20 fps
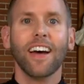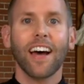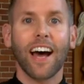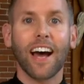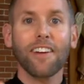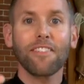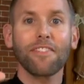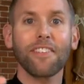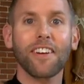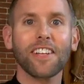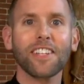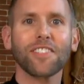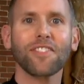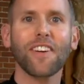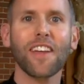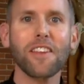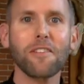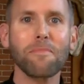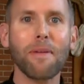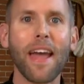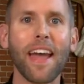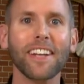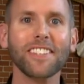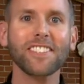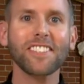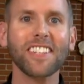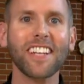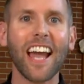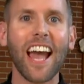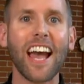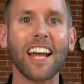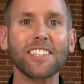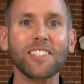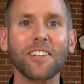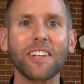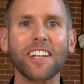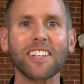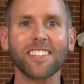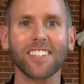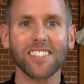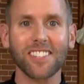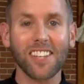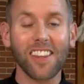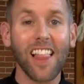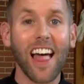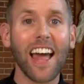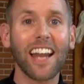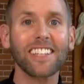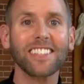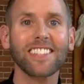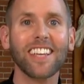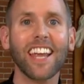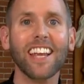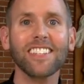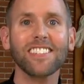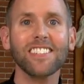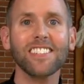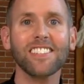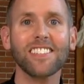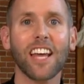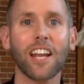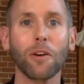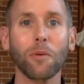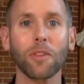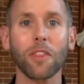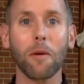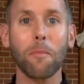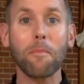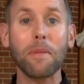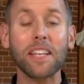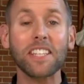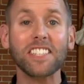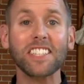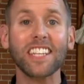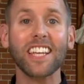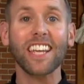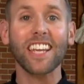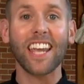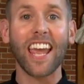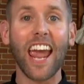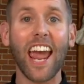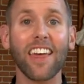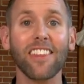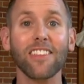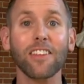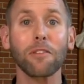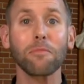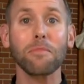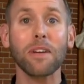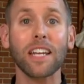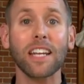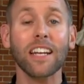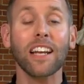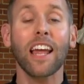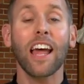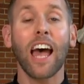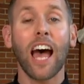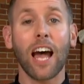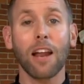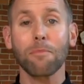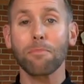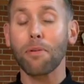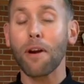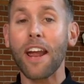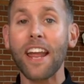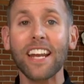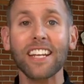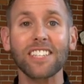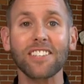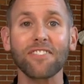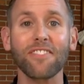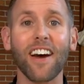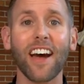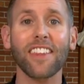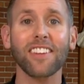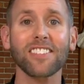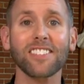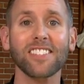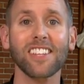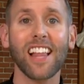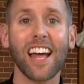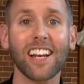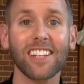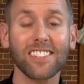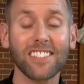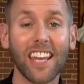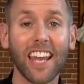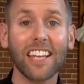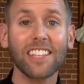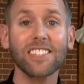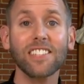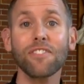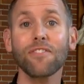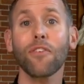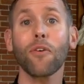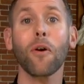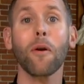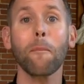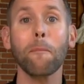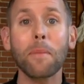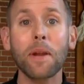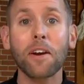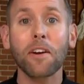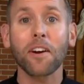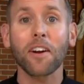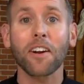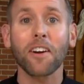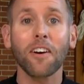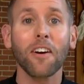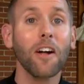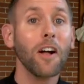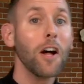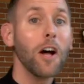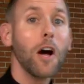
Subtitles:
Hi friends, Father Patrick on. You're here at the Solanus Casey Center with a Michigan Catholic Minute. I'm praying to Father Solanus Casey for a miracle.